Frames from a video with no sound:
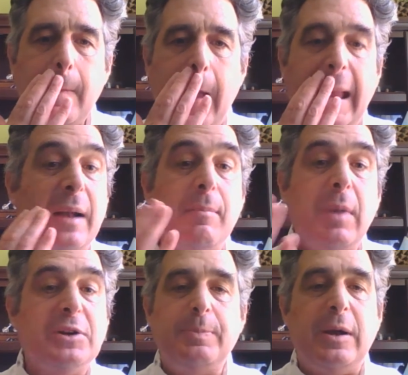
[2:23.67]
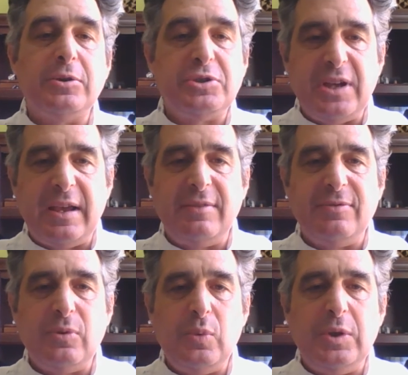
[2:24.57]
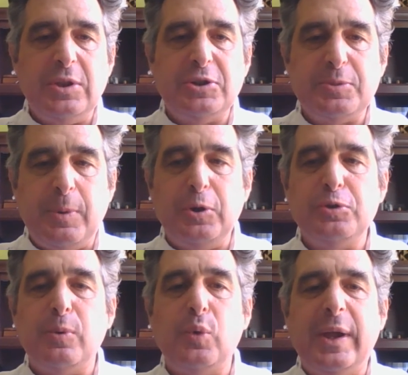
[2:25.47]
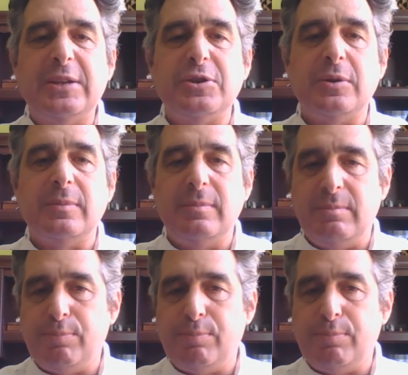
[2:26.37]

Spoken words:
I get a much better shave with the disposable razor,